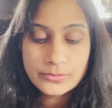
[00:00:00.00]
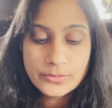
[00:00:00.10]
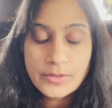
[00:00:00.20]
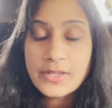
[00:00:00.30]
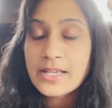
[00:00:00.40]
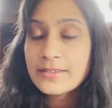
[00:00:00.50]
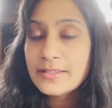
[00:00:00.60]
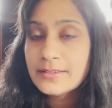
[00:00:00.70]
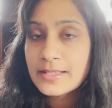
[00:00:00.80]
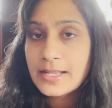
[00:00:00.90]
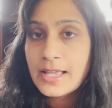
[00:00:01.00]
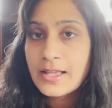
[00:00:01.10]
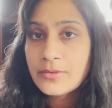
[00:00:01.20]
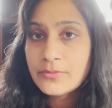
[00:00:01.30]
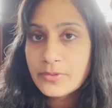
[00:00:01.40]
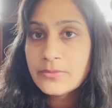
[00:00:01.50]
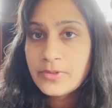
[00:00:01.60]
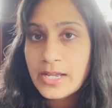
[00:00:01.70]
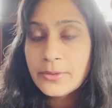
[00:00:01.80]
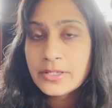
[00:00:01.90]
vaccines that have
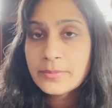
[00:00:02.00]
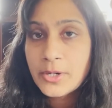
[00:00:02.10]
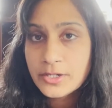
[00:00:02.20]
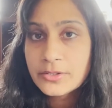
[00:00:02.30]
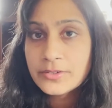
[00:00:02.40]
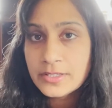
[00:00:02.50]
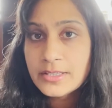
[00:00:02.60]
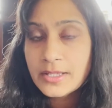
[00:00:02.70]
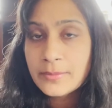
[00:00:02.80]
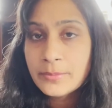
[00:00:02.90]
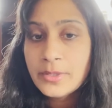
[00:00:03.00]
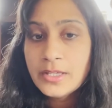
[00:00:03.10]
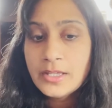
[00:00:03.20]
virus particles in them,